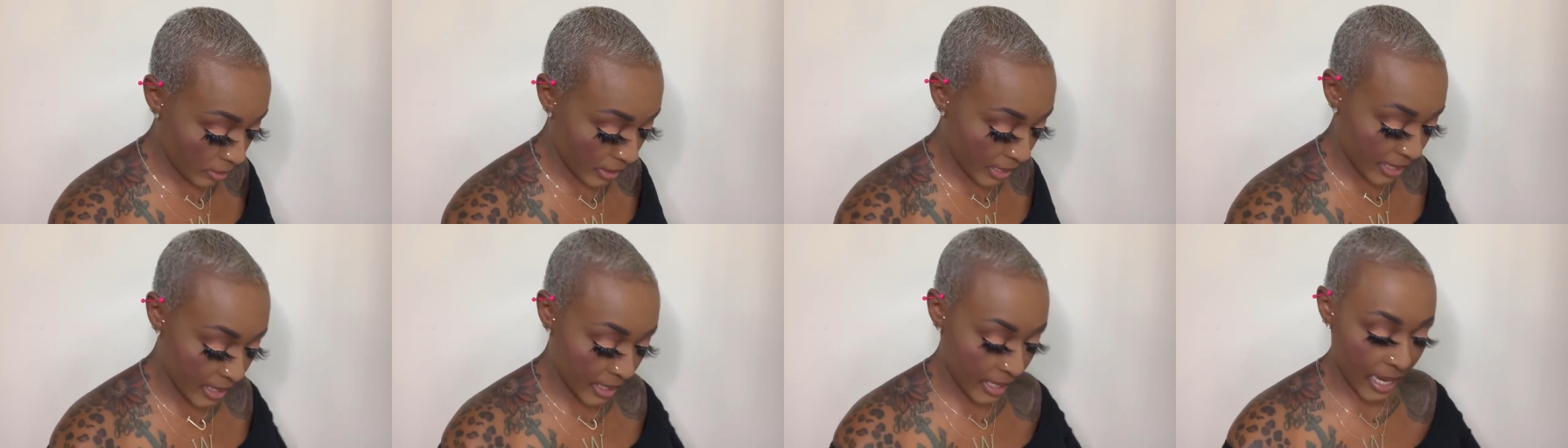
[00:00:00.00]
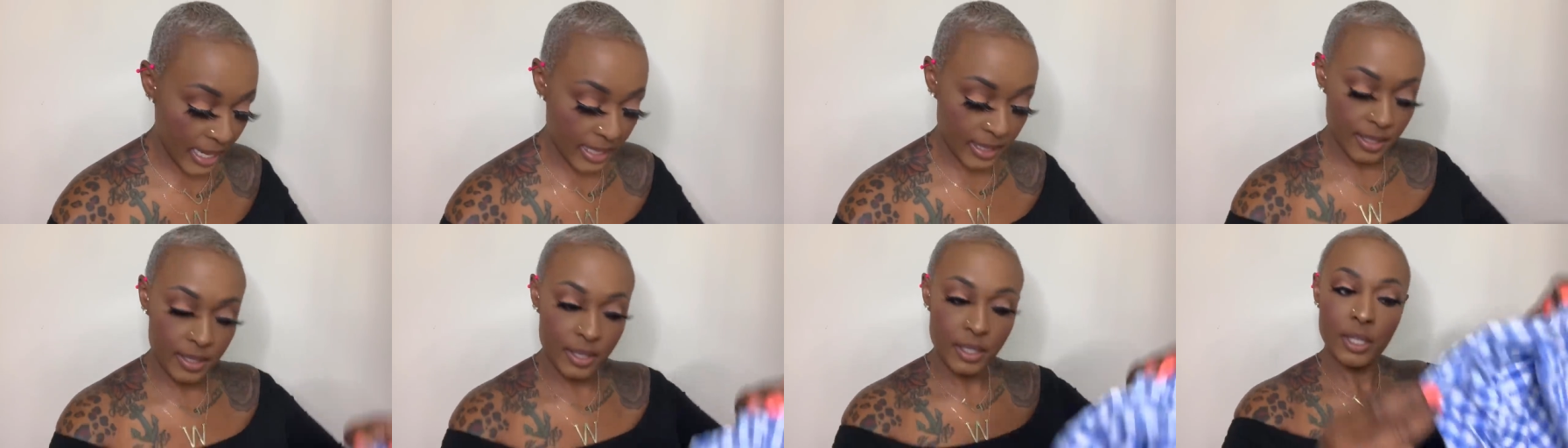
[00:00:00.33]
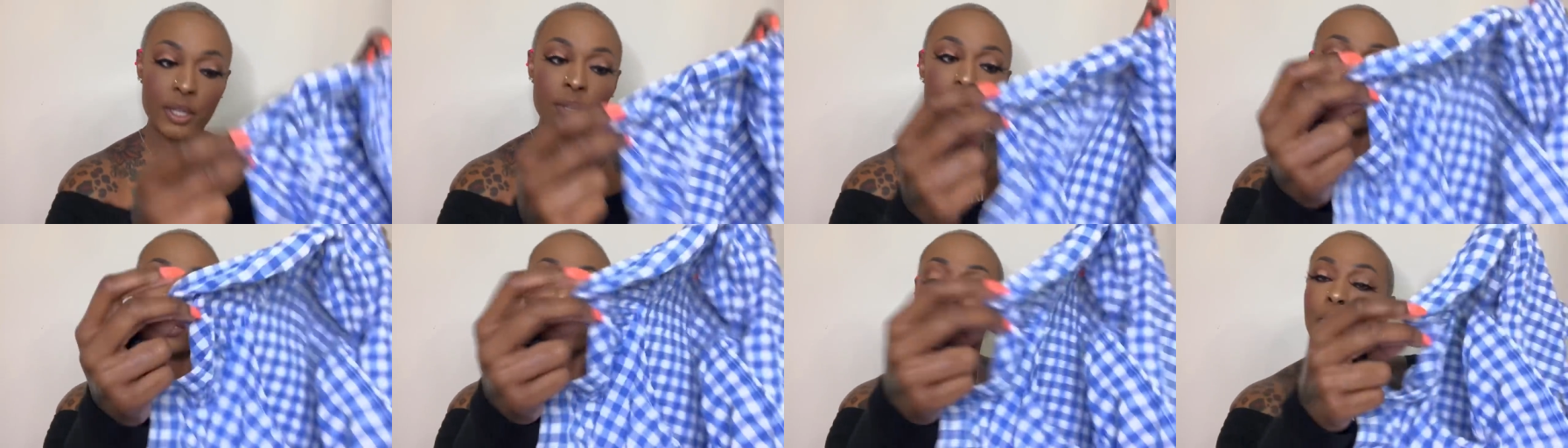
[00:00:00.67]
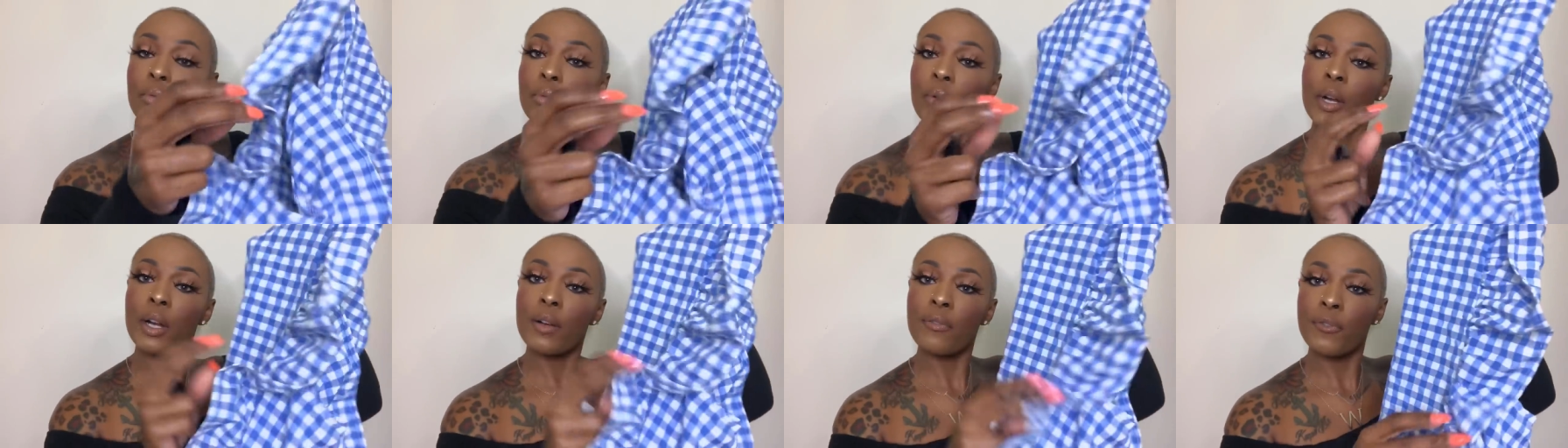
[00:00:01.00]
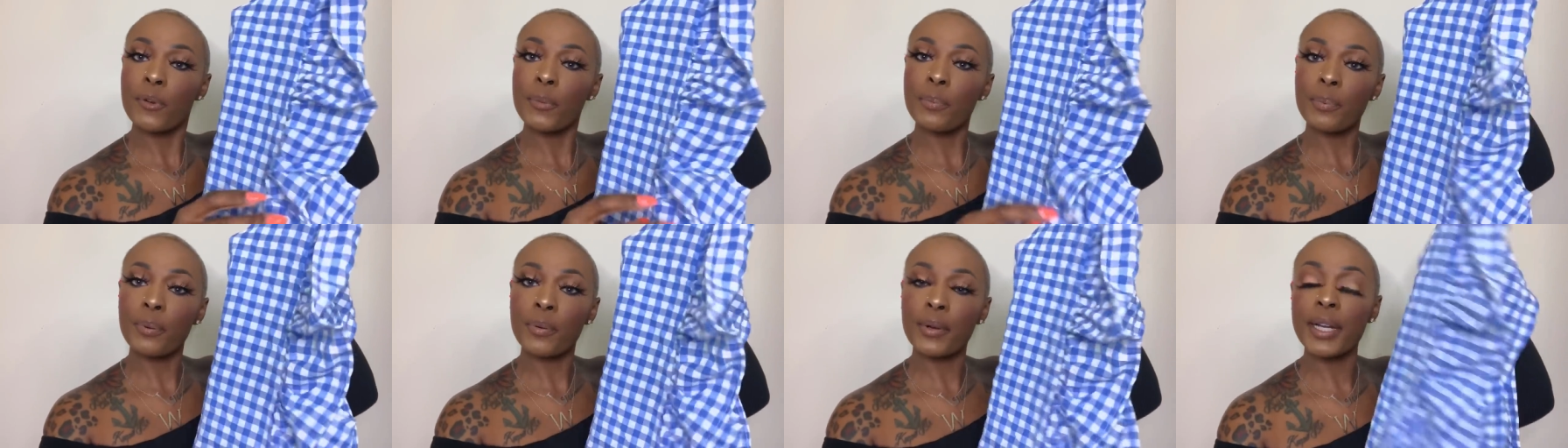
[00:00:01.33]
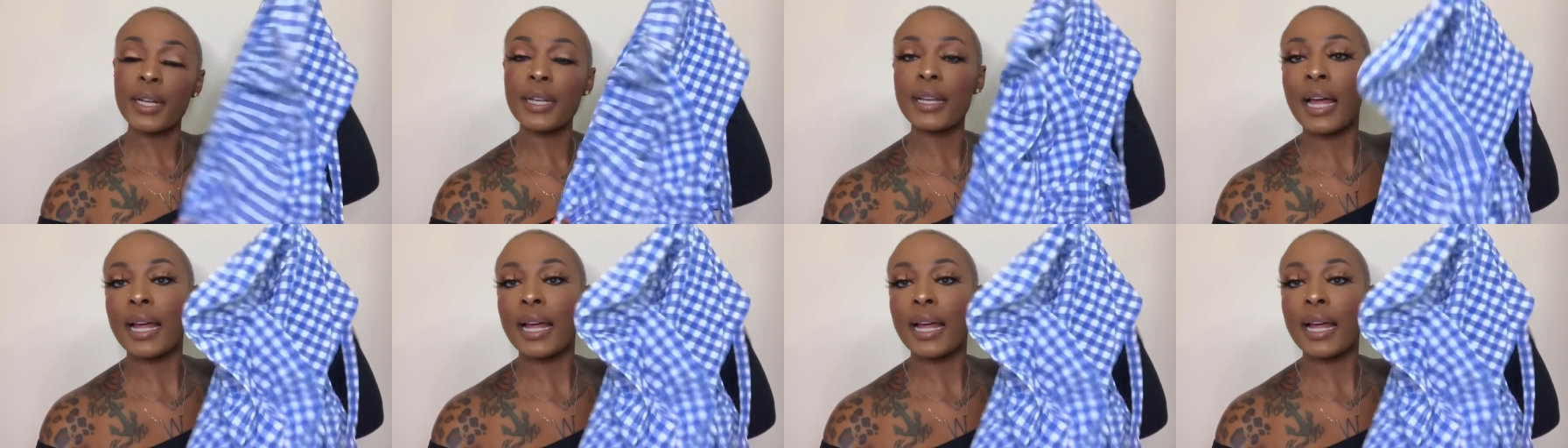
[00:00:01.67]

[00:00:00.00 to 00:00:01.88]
And it got this cute little ruffle print.